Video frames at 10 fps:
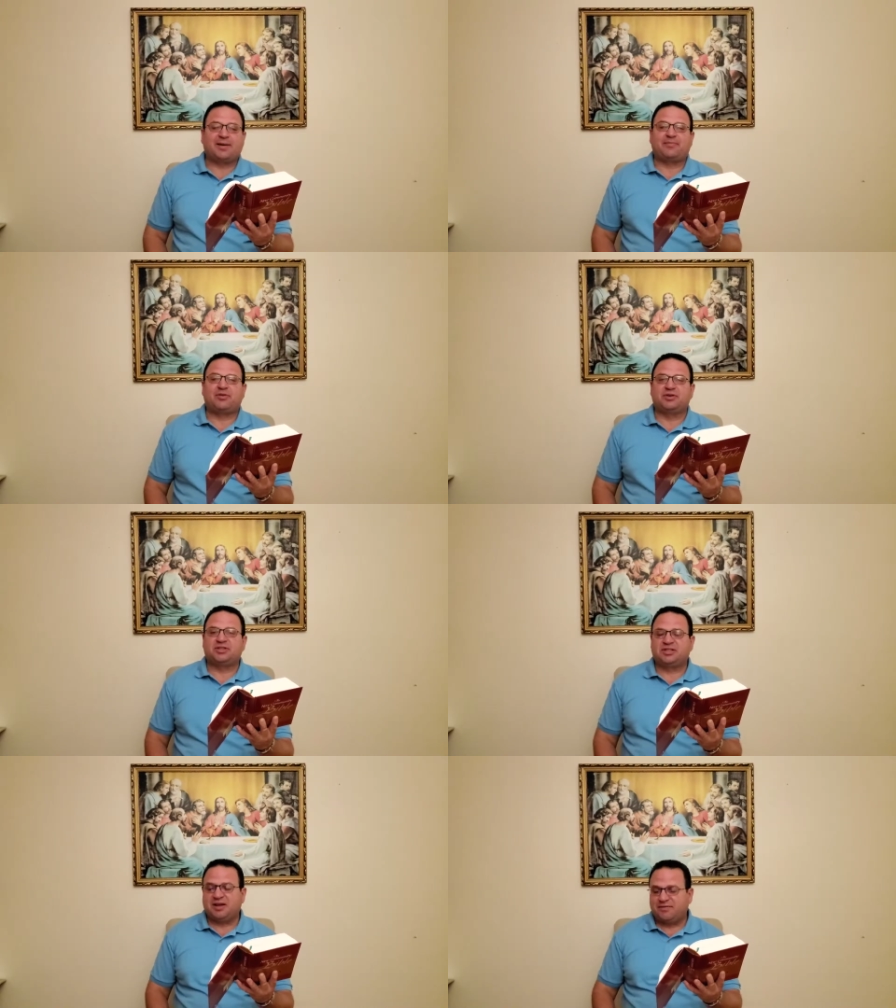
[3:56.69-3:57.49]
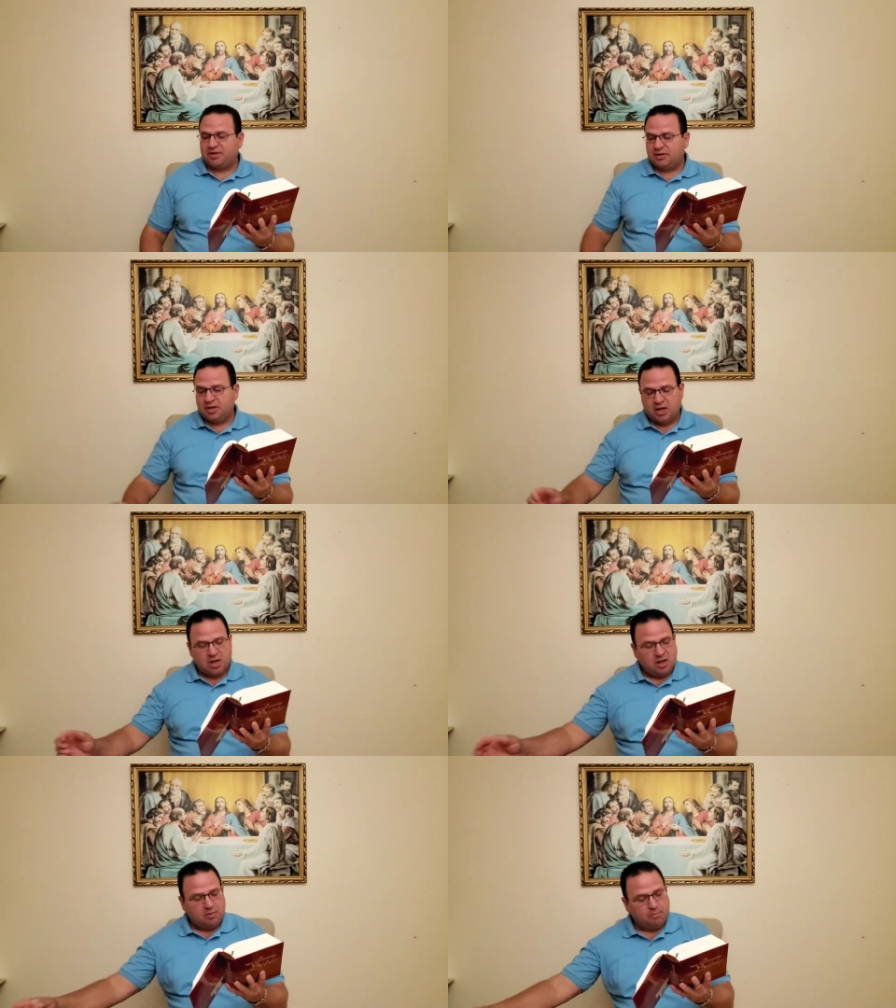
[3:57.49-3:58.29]
Chapter 7,
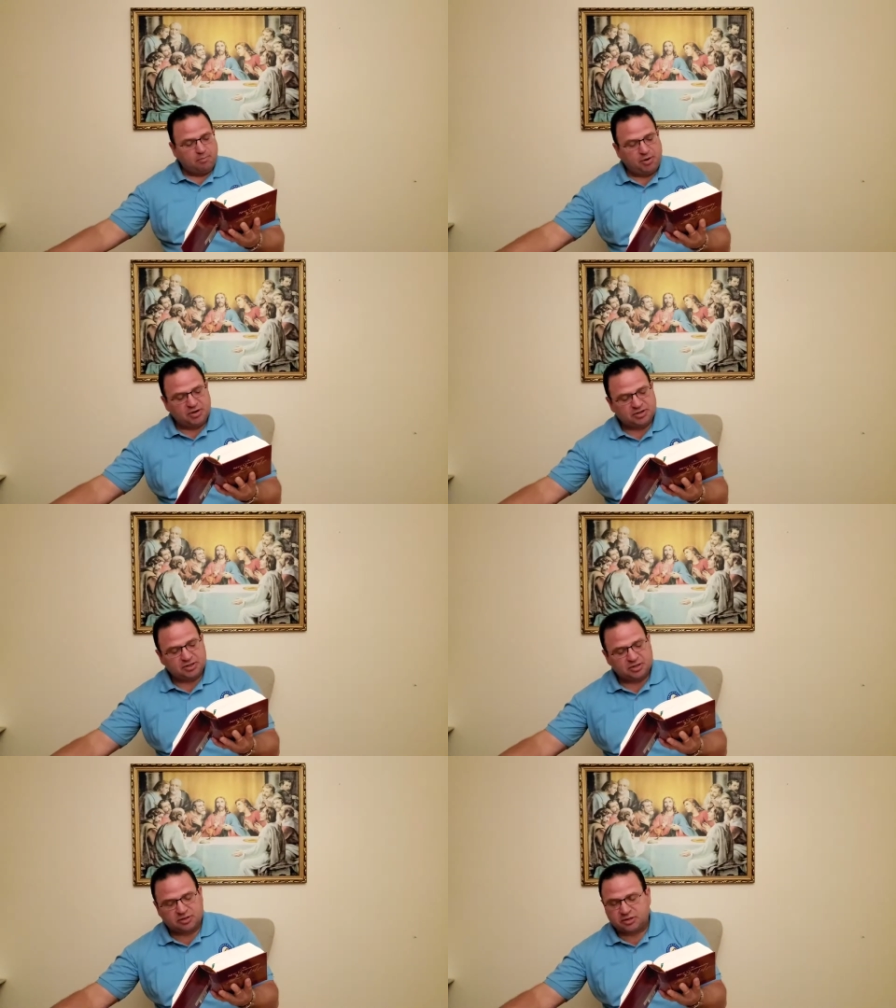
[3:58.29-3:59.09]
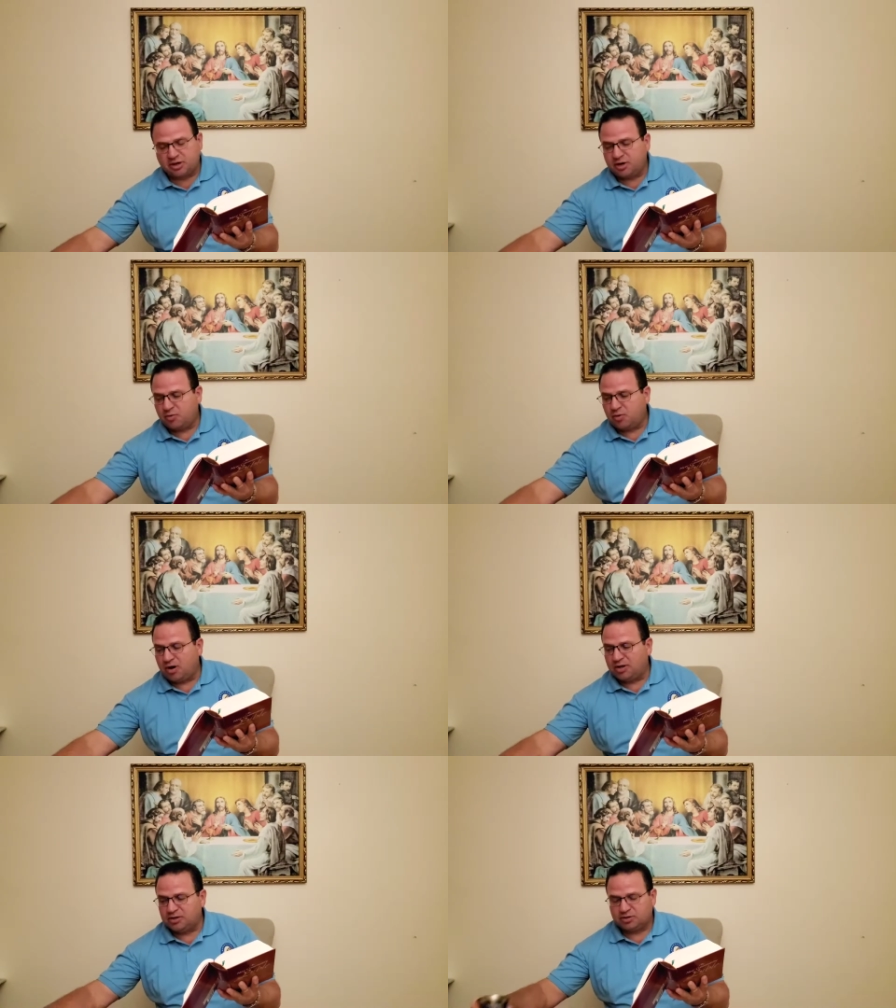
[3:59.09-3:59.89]
verse
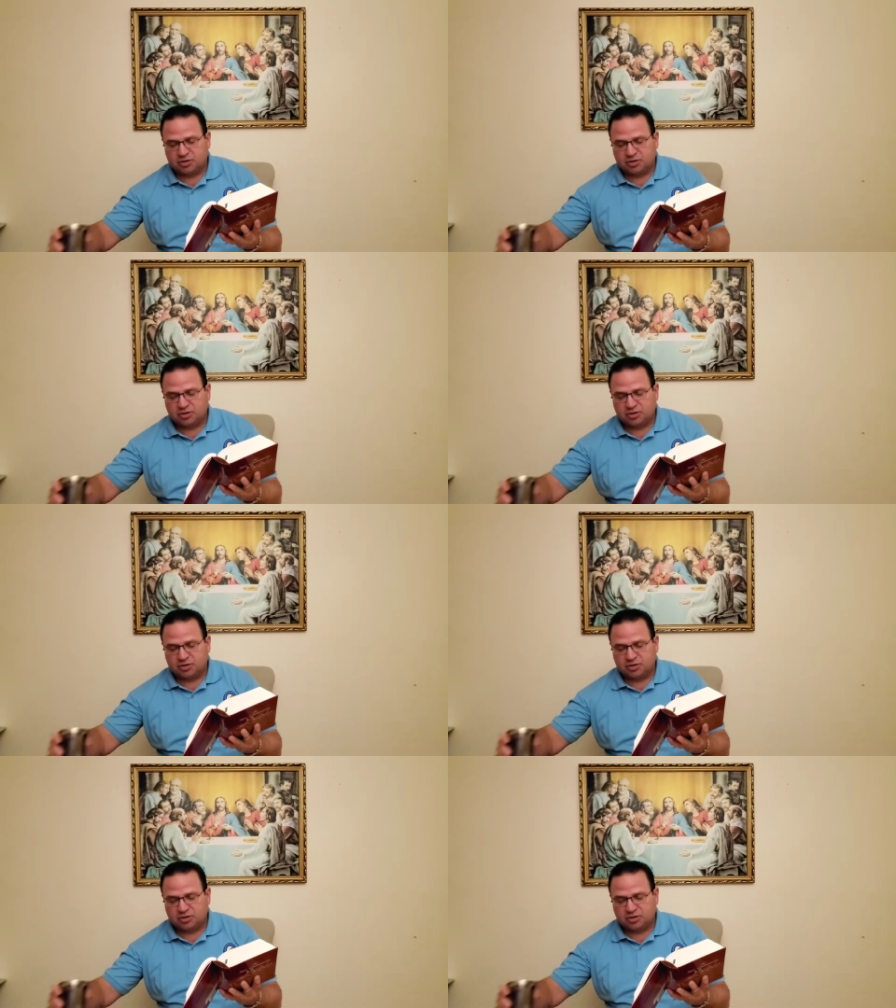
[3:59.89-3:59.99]
31